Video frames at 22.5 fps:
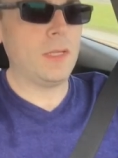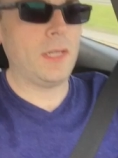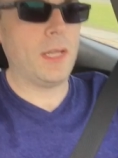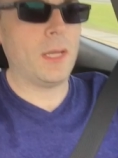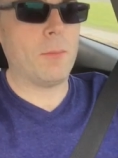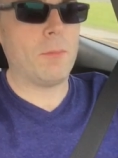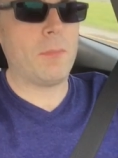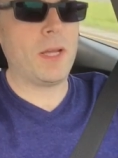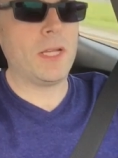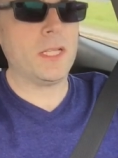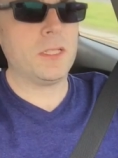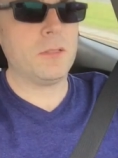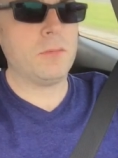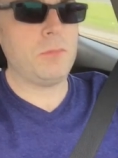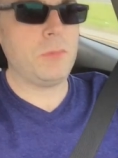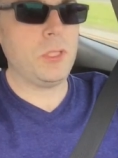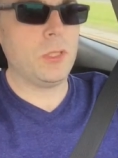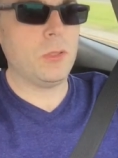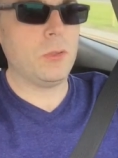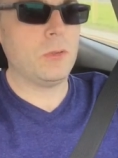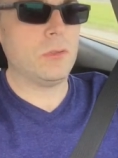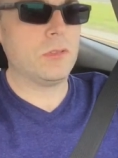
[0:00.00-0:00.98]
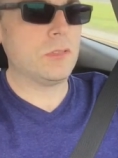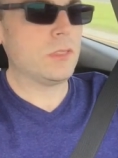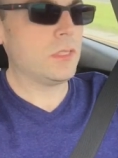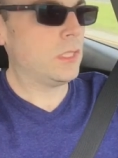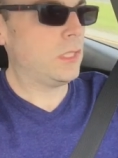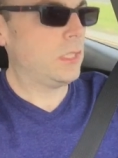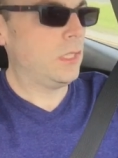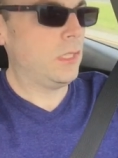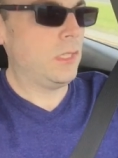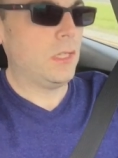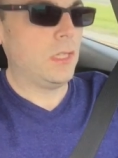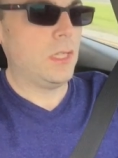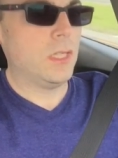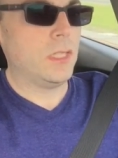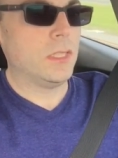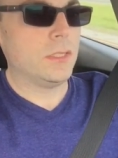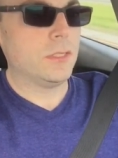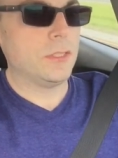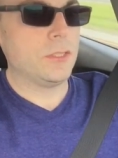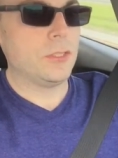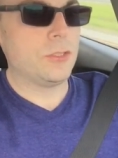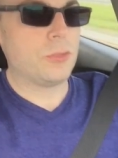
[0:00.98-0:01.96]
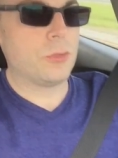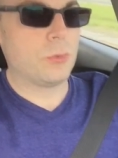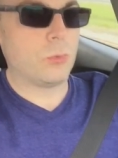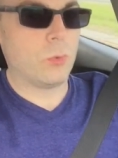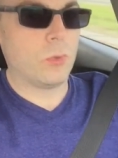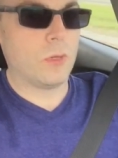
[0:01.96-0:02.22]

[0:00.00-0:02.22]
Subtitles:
Now my commute to